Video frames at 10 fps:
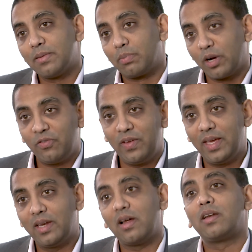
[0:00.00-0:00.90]
debriefing
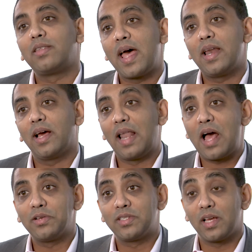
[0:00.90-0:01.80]
in on that
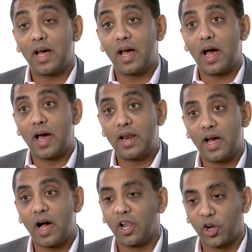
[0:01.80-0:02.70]
allows a,
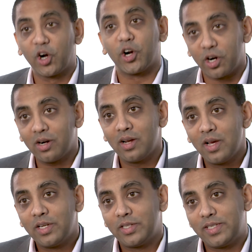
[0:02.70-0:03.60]
a learner
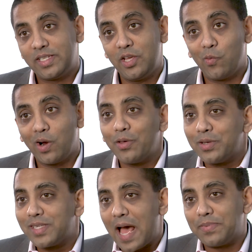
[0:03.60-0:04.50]
to see where
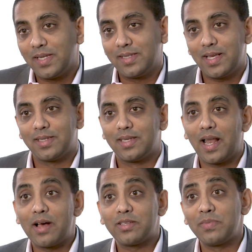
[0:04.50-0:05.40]
those gaps exist. It
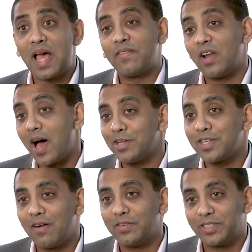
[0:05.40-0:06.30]
allows them to have an honest
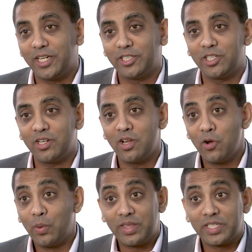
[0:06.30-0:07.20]
conversation
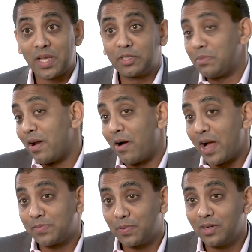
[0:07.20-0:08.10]
with a subject matter
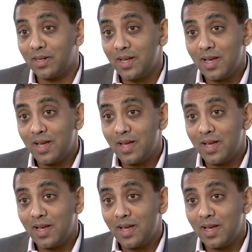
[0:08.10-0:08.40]
expert